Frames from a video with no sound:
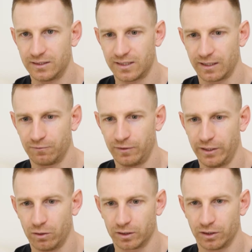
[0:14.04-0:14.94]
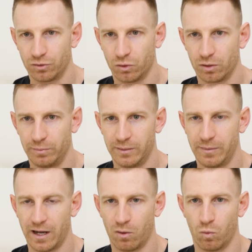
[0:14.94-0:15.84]
second video I'm going to talk a bit
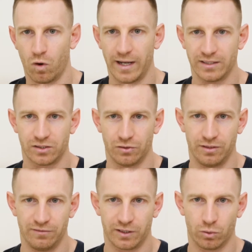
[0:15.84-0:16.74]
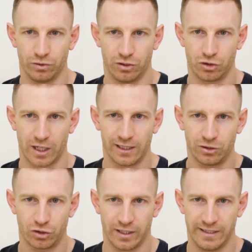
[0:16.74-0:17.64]
about why it's so difficult to
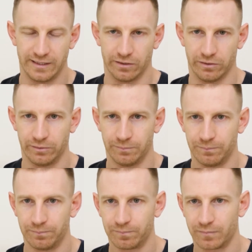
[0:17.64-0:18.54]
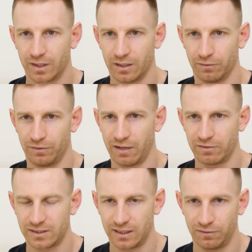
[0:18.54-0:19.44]
challenge the ego. Now if you
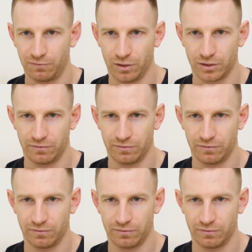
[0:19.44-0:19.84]
haven't seen the first